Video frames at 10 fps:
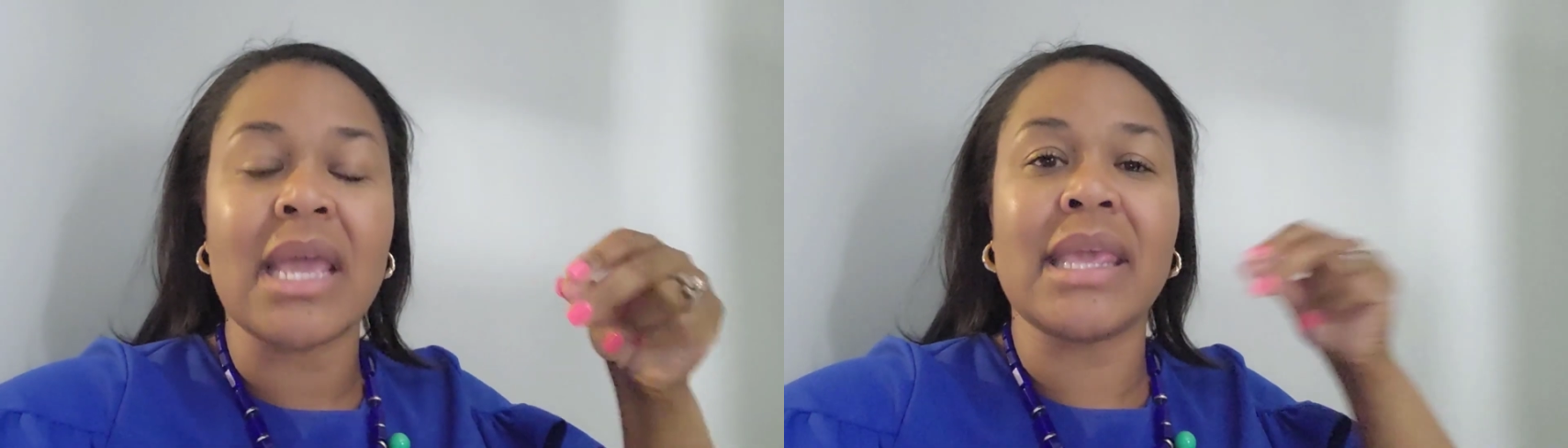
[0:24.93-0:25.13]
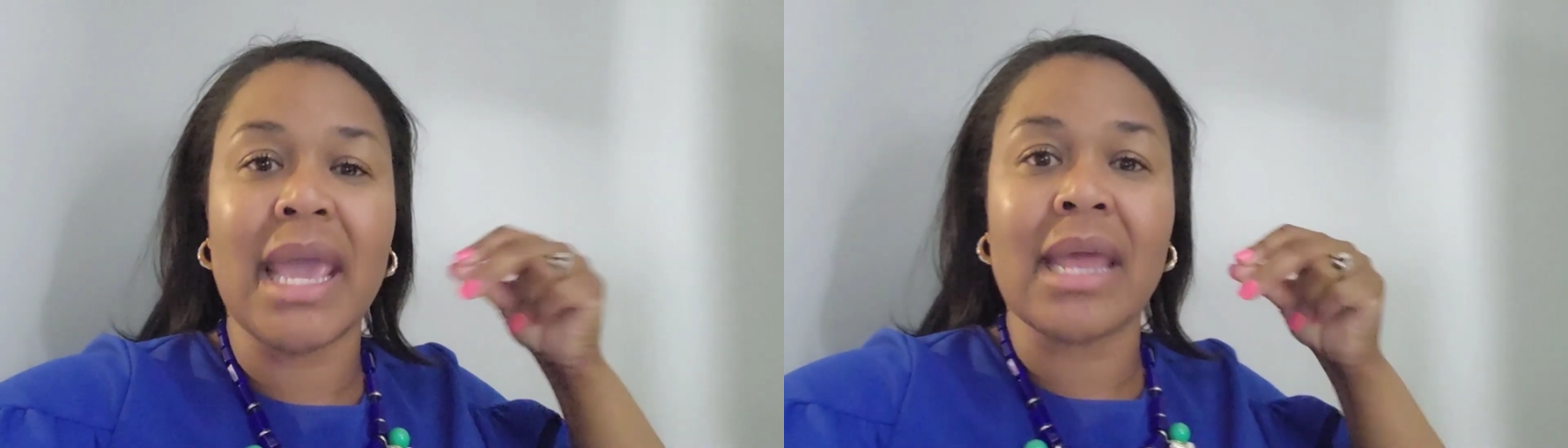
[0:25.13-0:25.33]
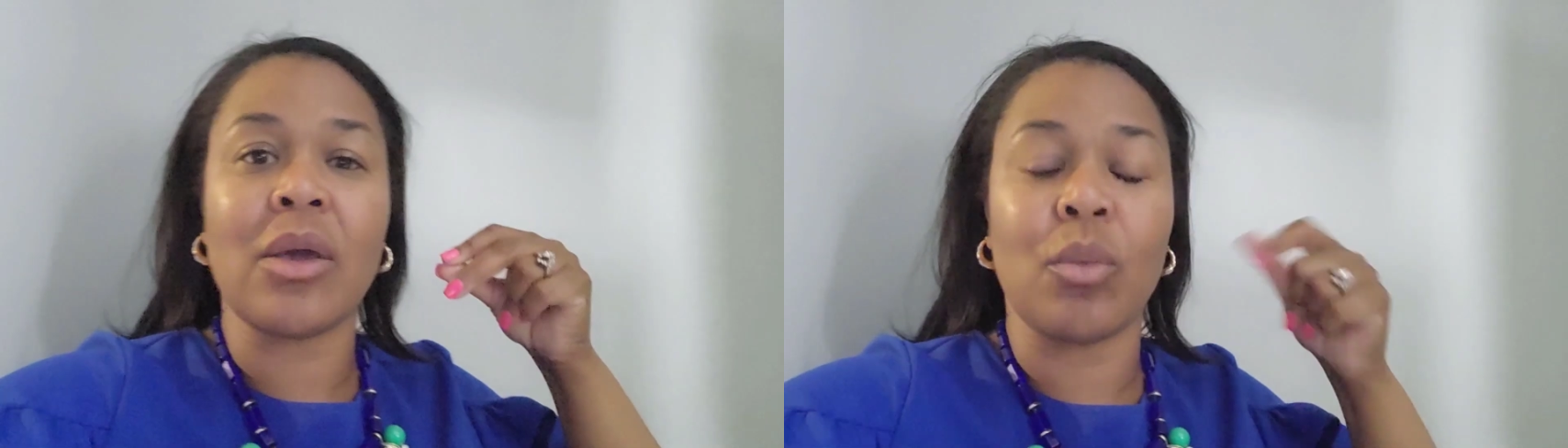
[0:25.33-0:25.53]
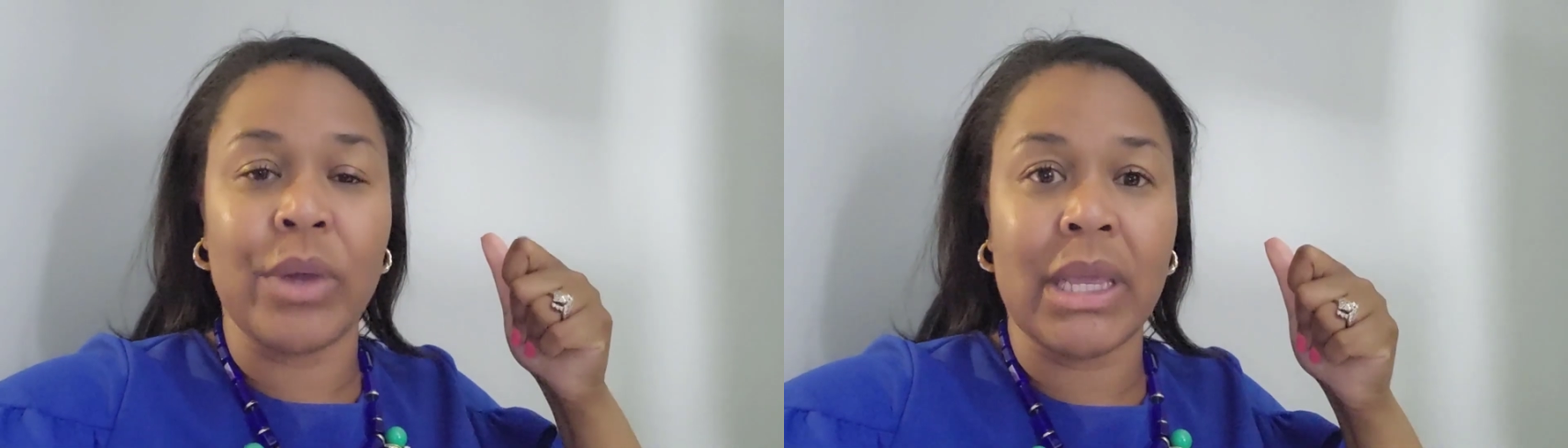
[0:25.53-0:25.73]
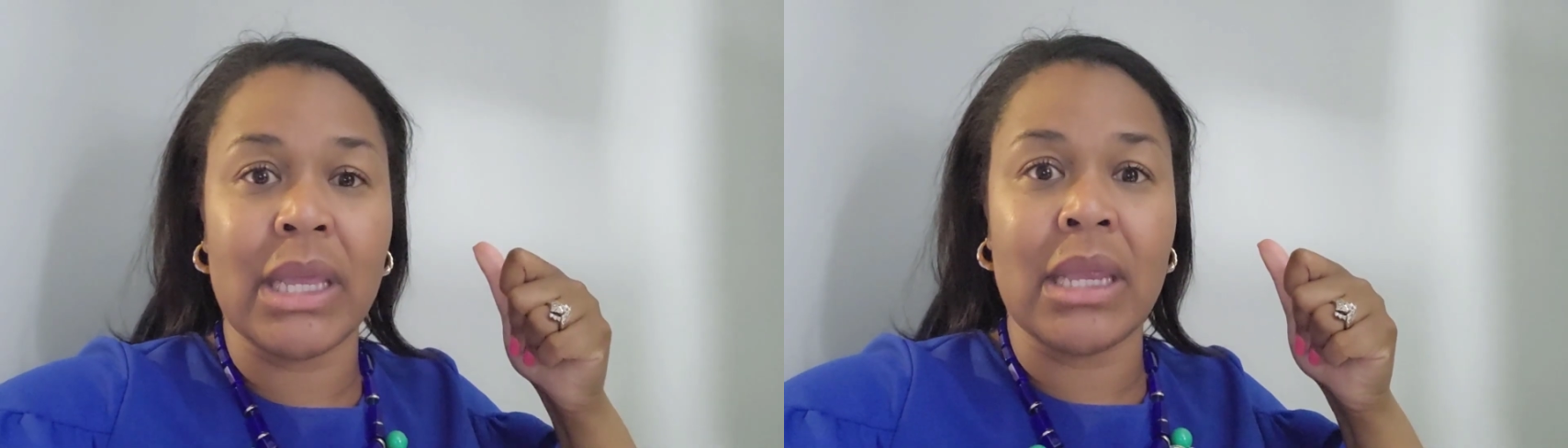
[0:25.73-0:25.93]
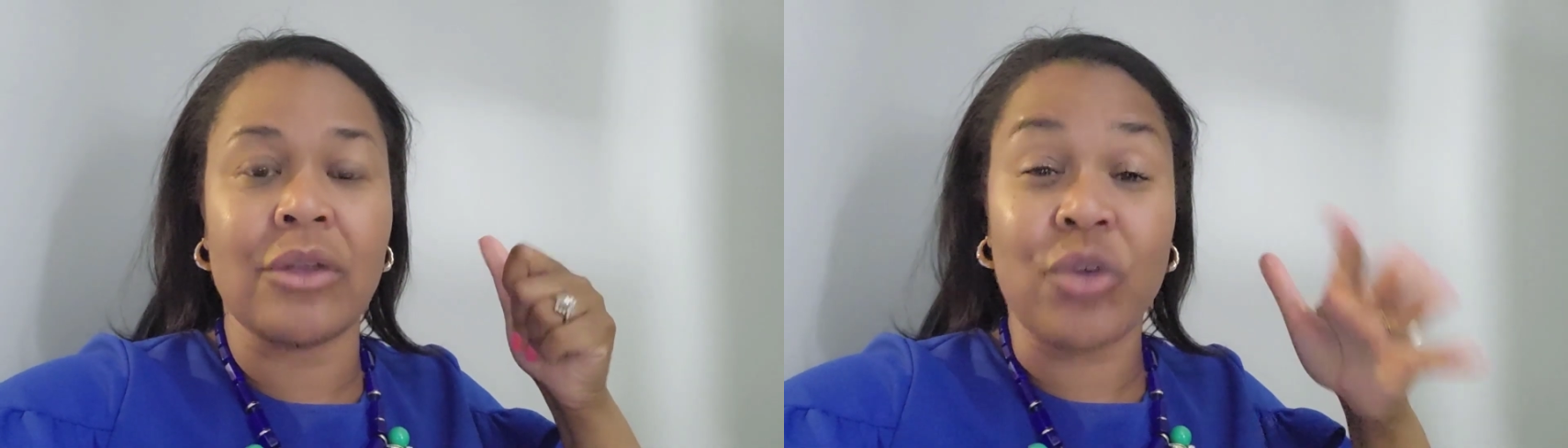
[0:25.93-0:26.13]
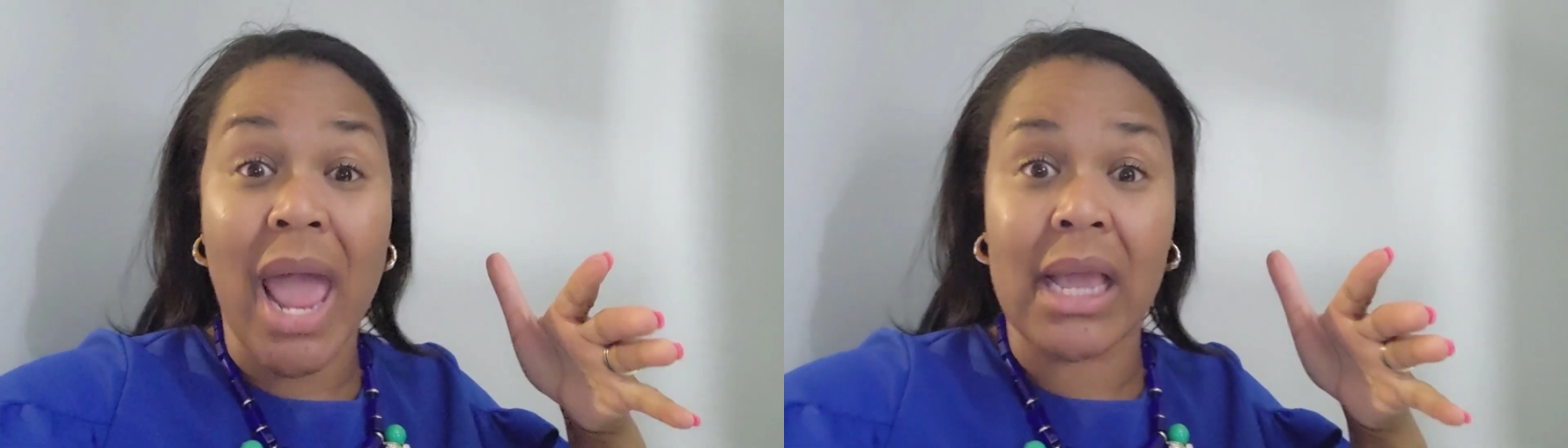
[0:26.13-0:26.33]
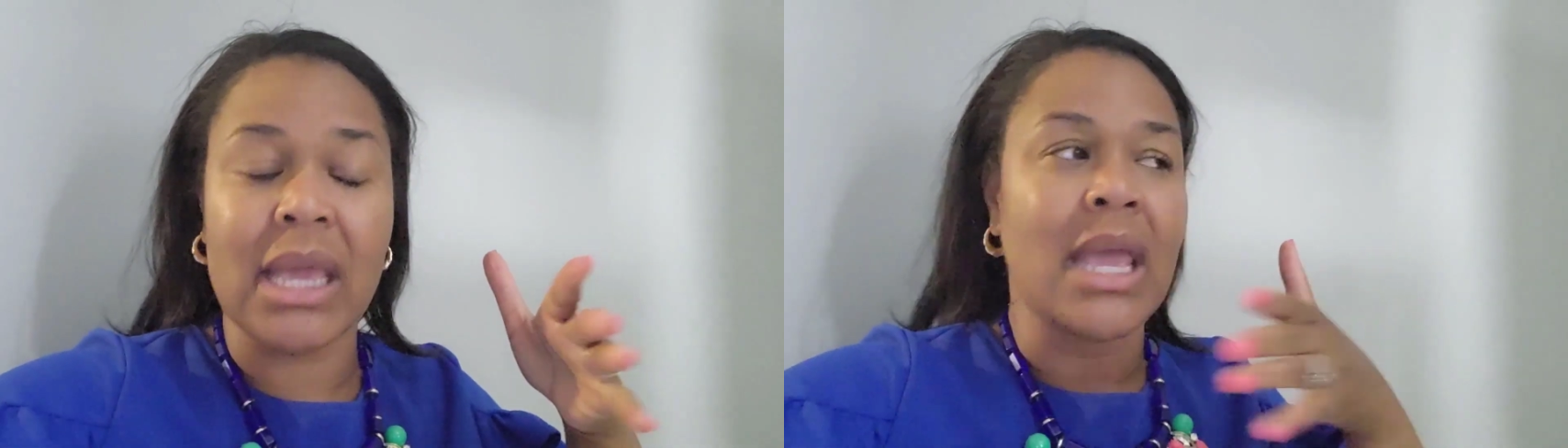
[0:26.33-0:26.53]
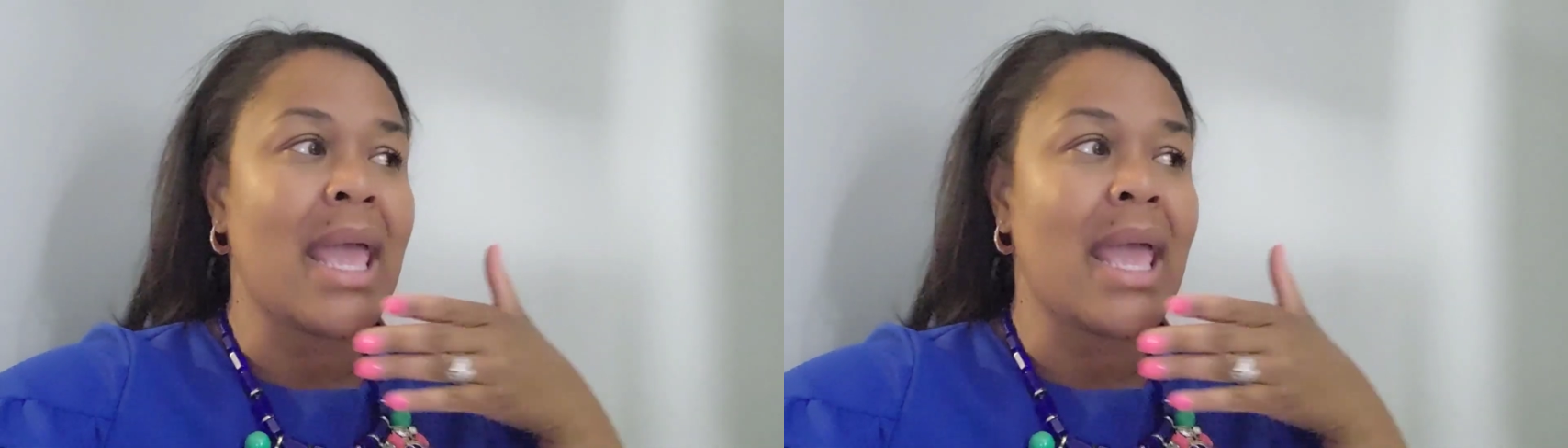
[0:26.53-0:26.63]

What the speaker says: can we track.